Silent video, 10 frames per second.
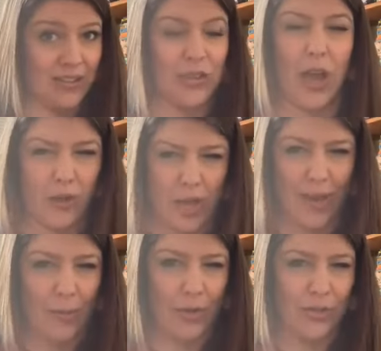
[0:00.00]
So how can I
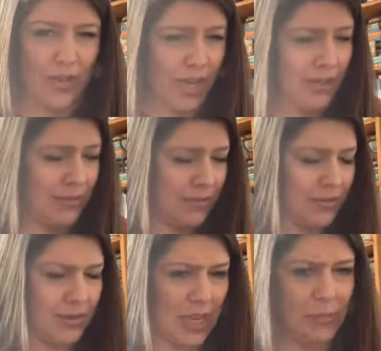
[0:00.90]
help you do that?
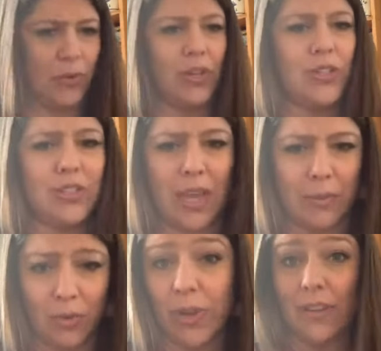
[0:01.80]
Type your questions. I'm
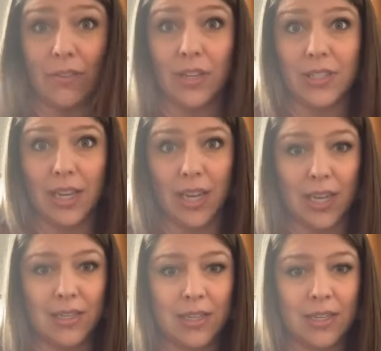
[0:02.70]
going to read for a second.
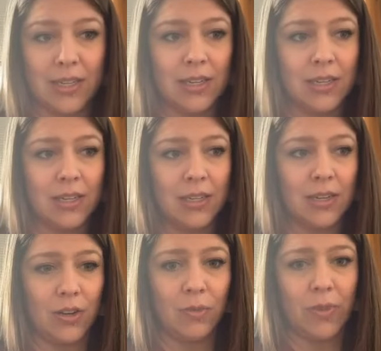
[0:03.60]

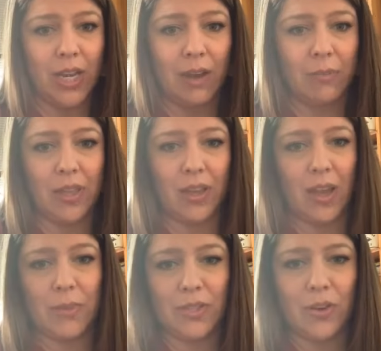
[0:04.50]
Oh, and now I made the
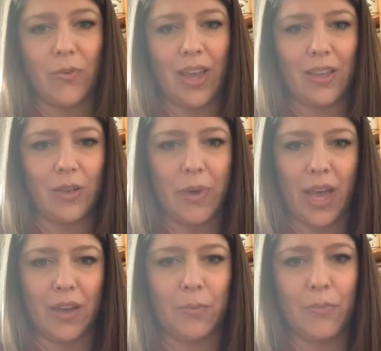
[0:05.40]
comments go away. You're
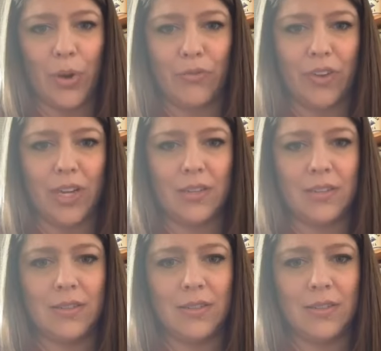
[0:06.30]
back. Perfect.